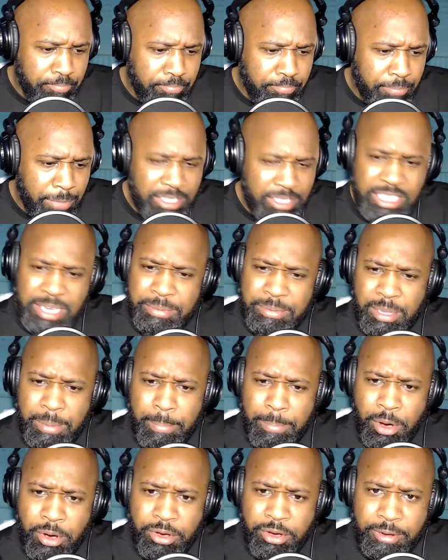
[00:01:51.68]
attempted
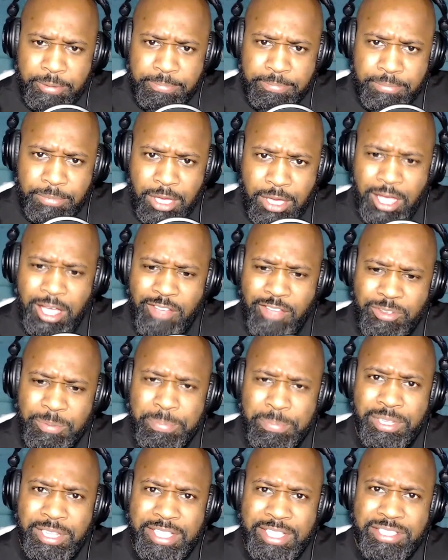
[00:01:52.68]
murder of a
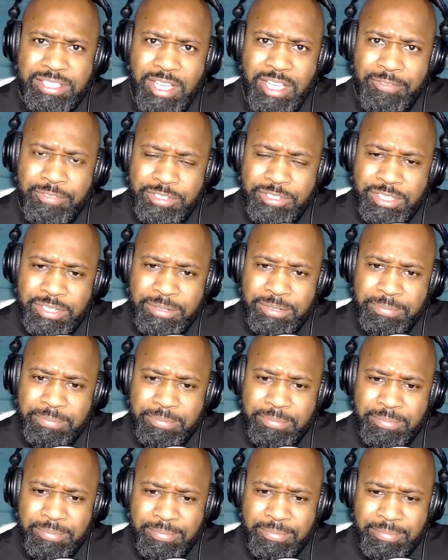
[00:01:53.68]
police officer.
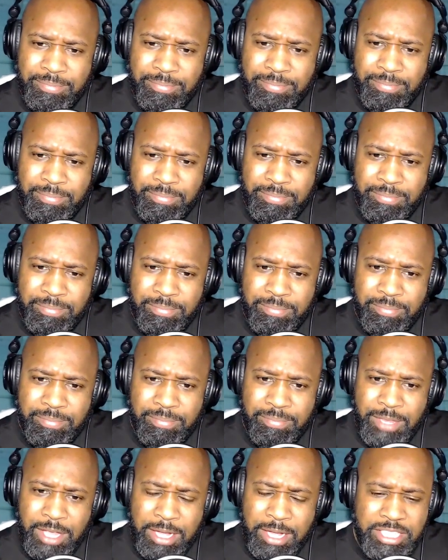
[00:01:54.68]

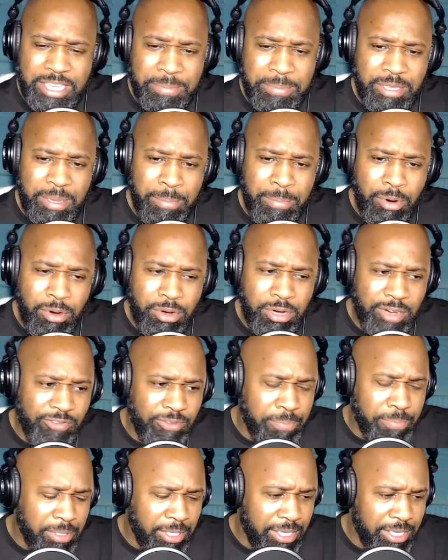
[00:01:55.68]
Attempted murder of a
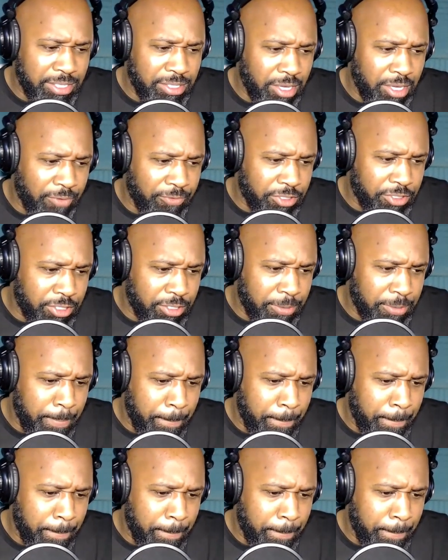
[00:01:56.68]
police officer.